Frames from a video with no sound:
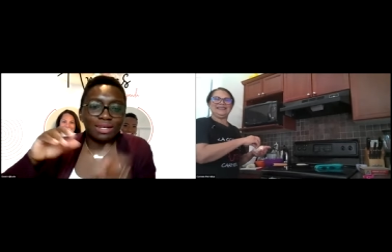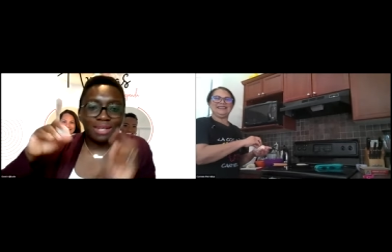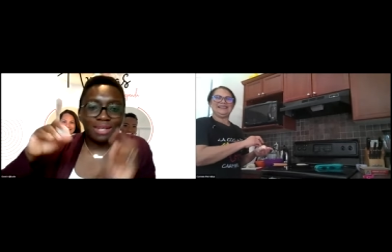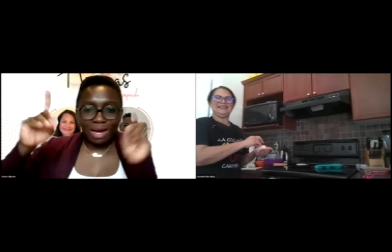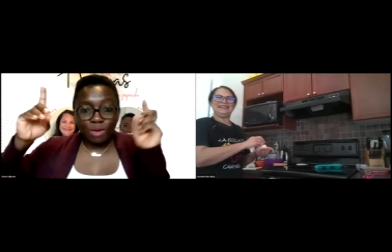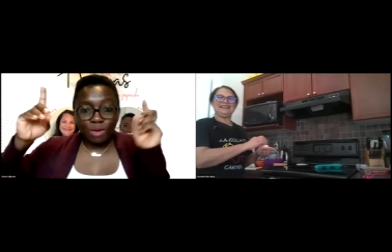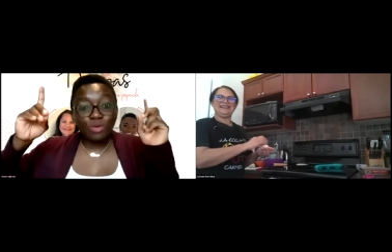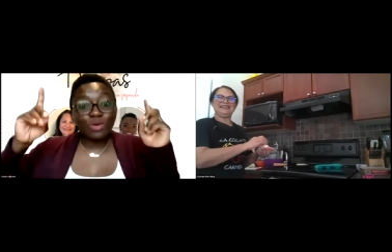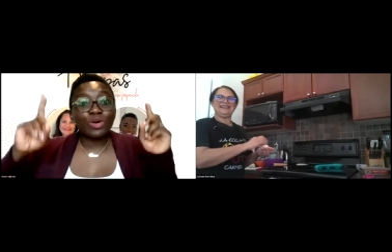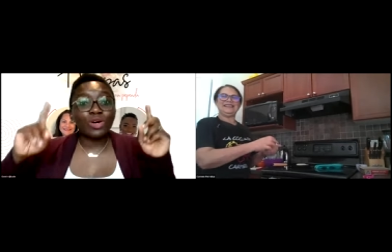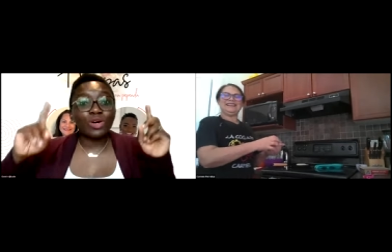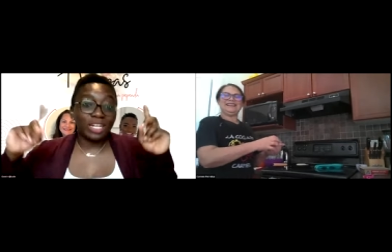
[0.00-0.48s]

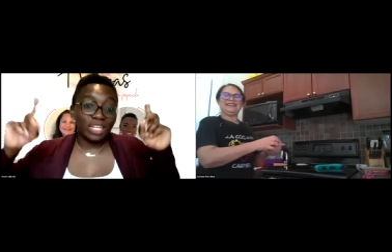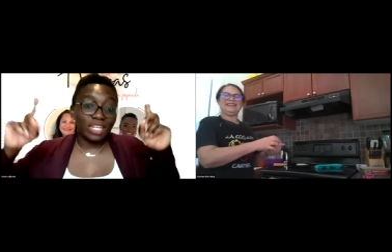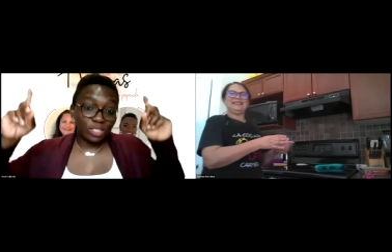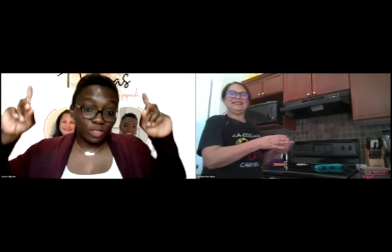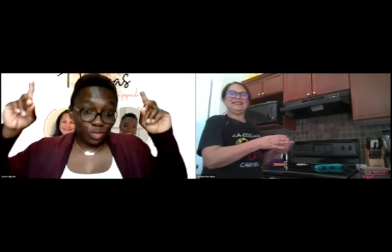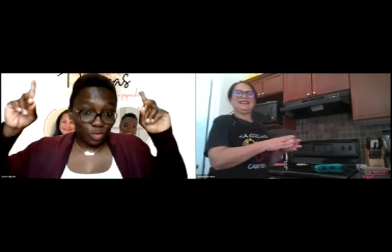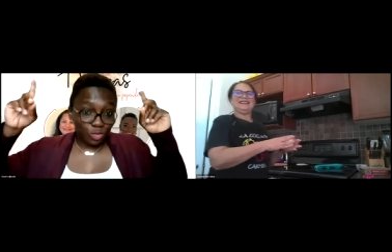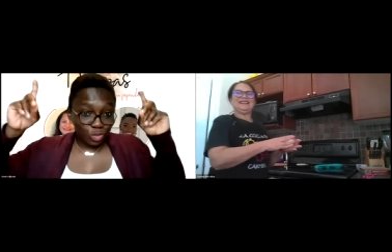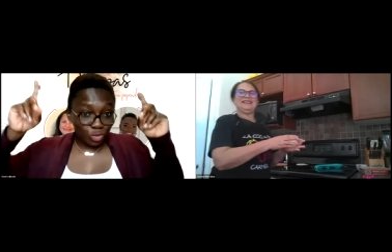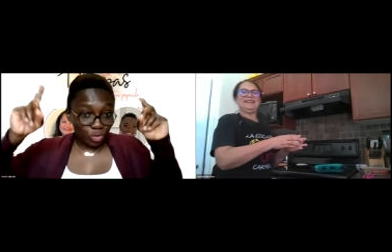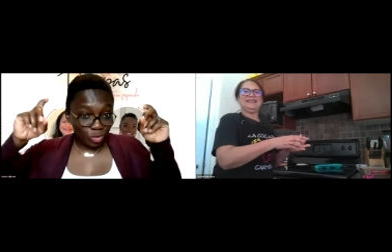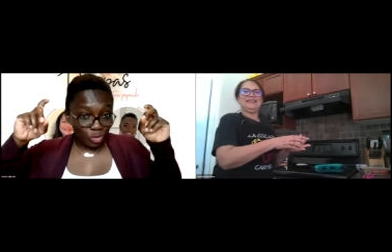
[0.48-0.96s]
I'll call
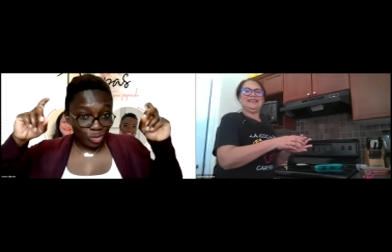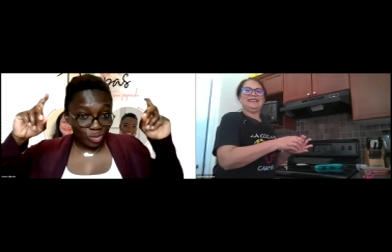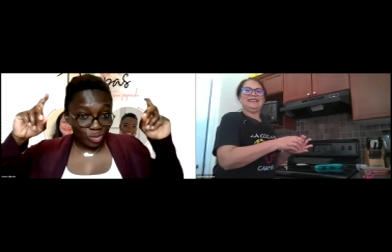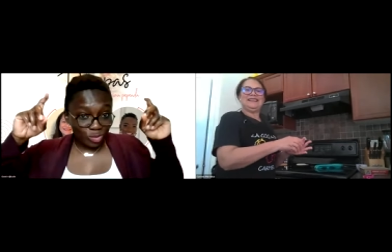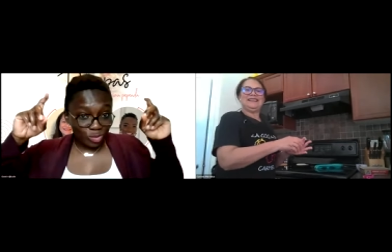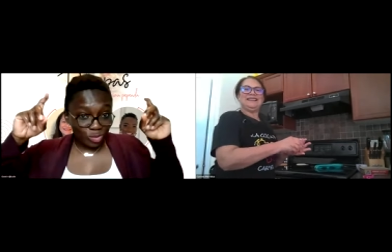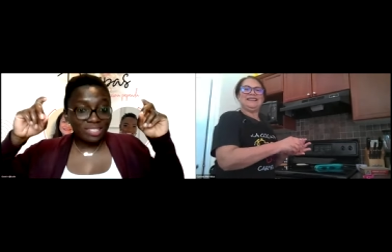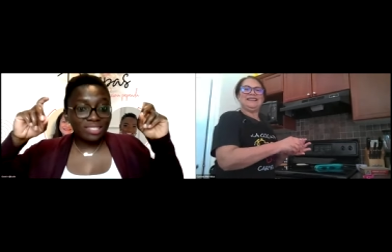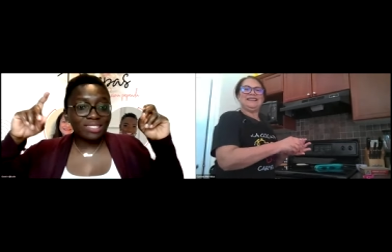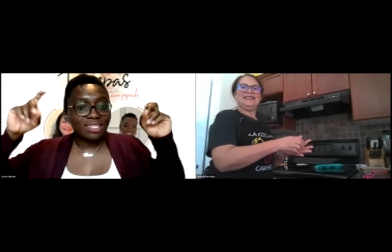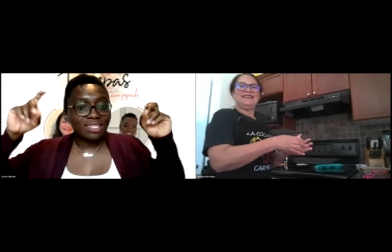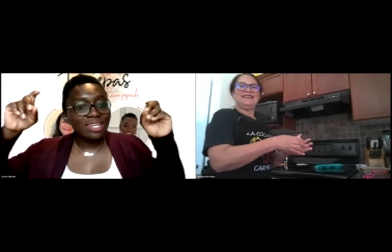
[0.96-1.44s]
it
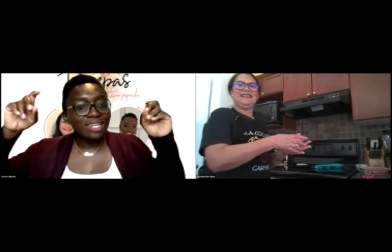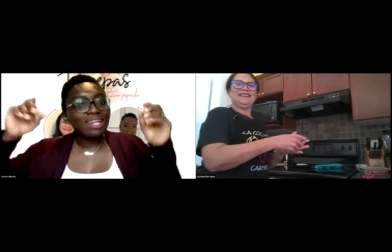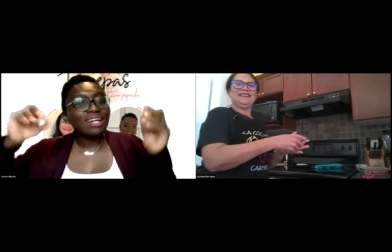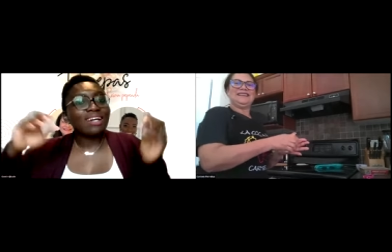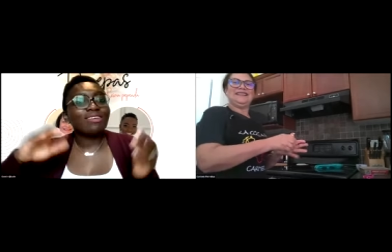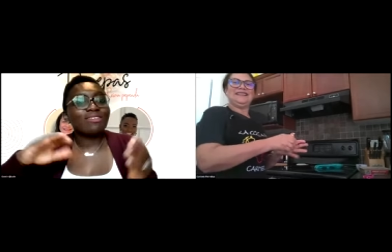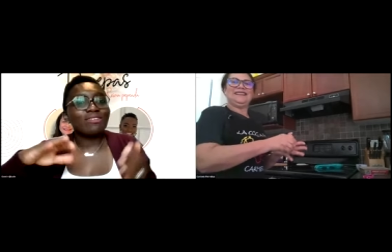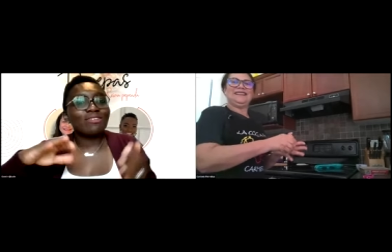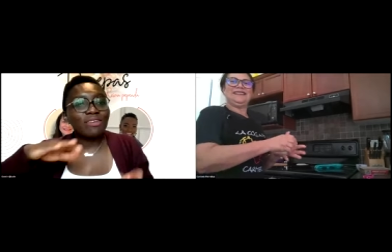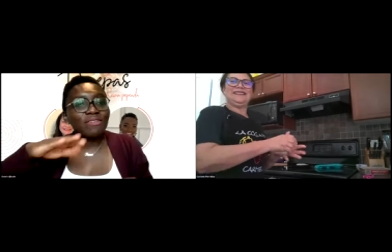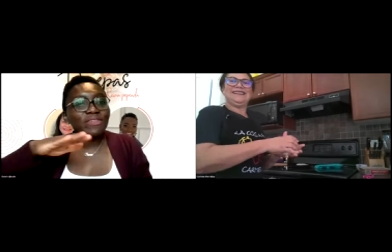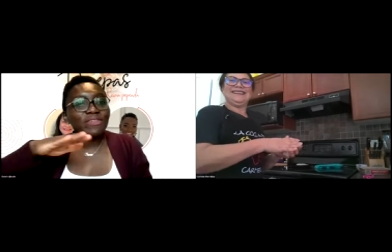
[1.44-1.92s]
toast
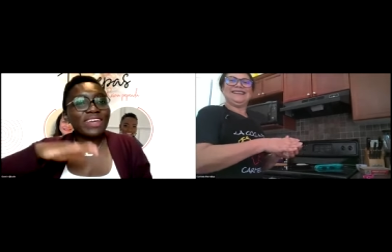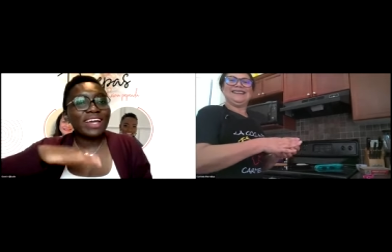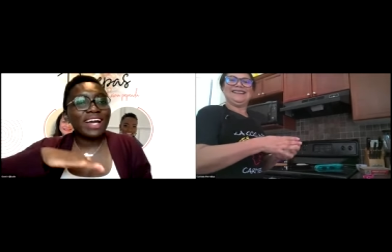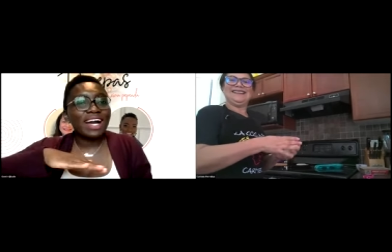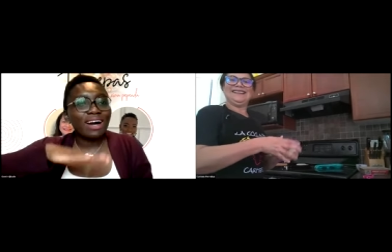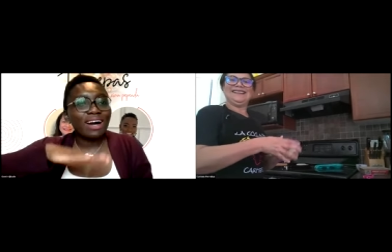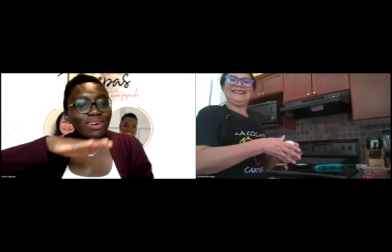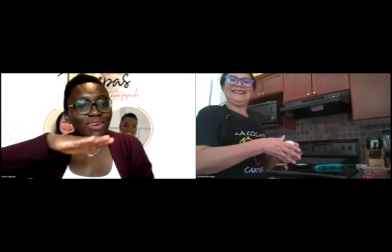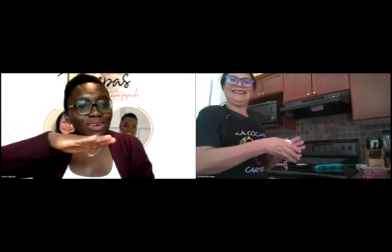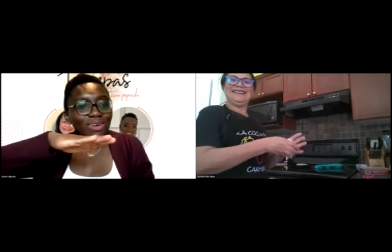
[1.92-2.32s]
Roughly how